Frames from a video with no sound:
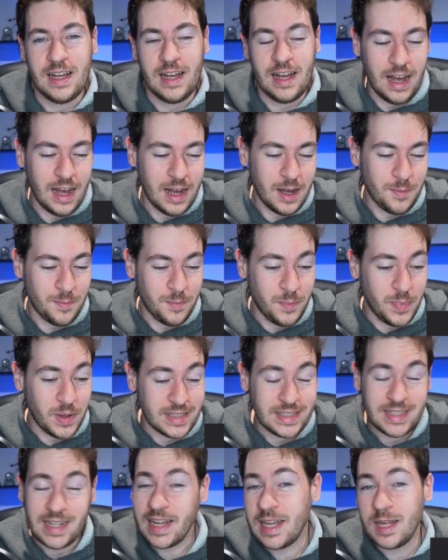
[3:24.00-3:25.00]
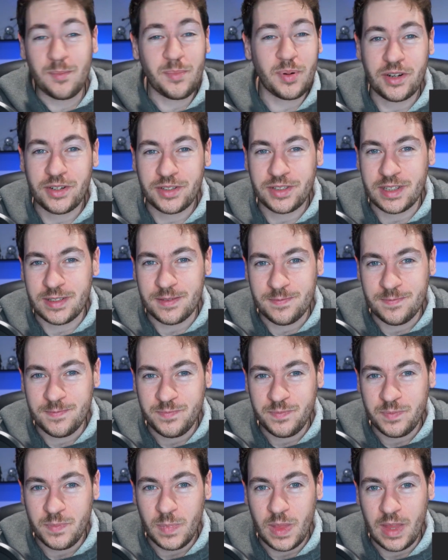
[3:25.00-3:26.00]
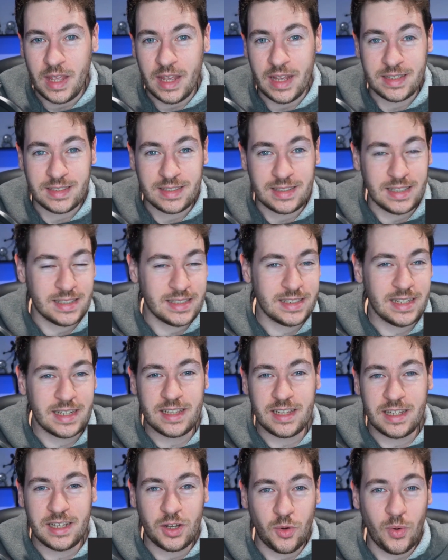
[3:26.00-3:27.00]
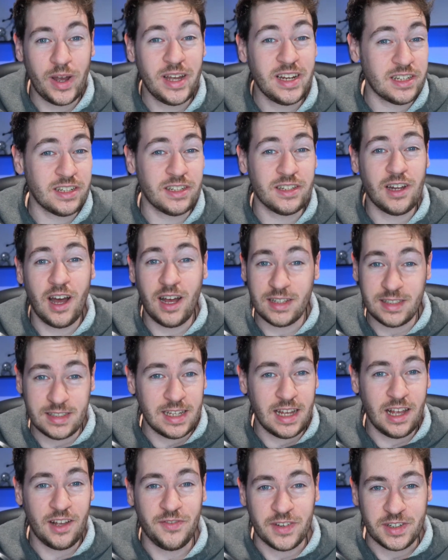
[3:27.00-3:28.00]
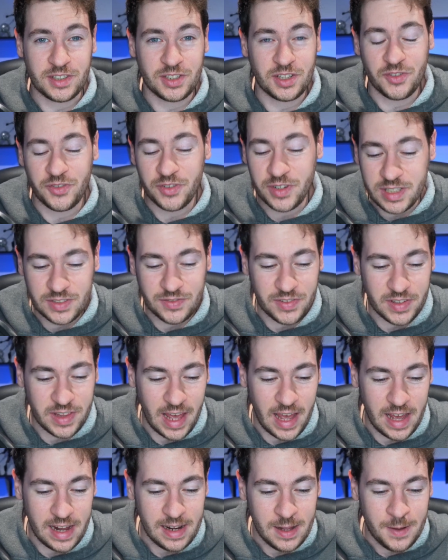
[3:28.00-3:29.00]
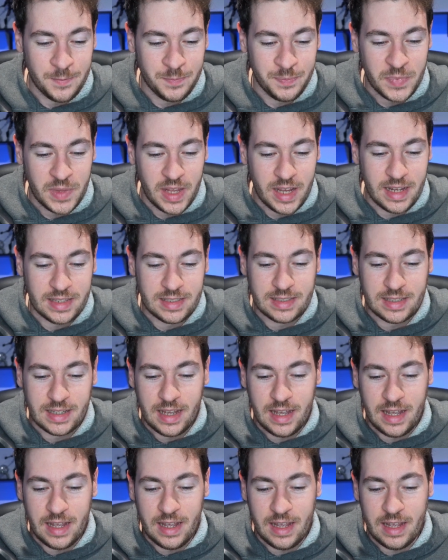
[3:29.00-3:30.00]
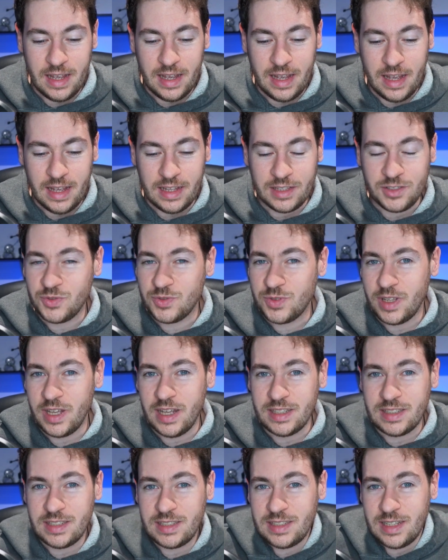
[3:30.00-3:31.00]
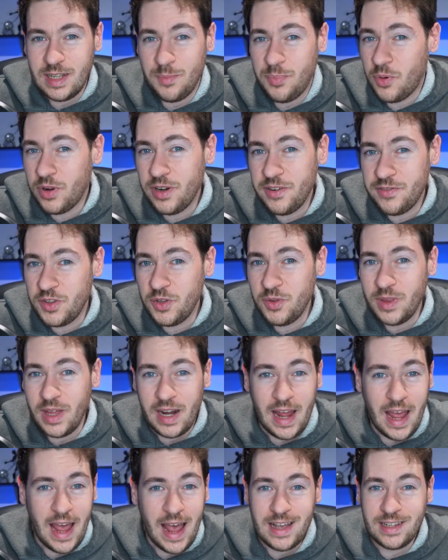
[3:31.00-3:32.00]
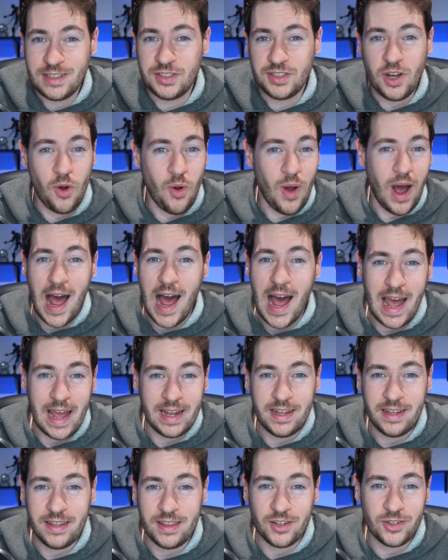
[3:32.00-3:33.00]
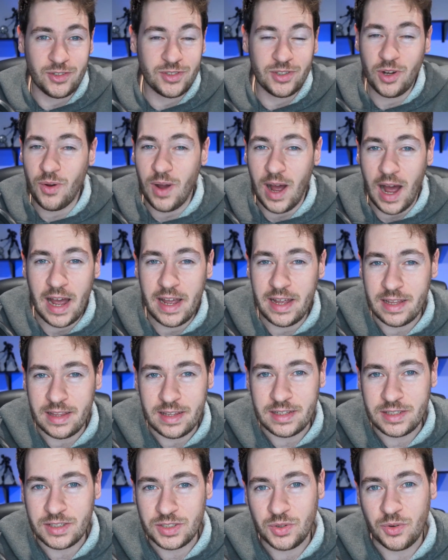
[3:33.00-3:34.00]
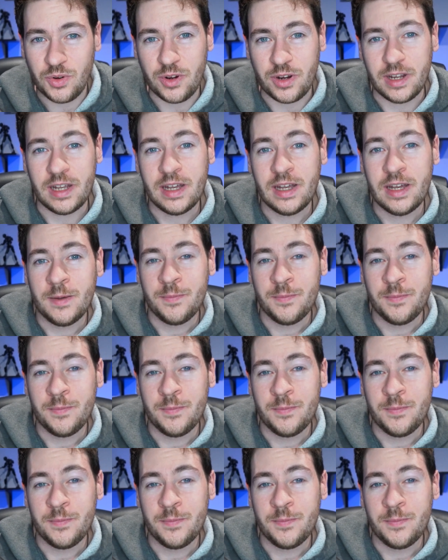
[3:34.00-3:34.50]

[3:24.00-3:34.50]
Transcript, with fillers: Um, but second person is distinctly quite non-selfish, and the reason for that is it's it's a point of view that has no I. There's no I in this story.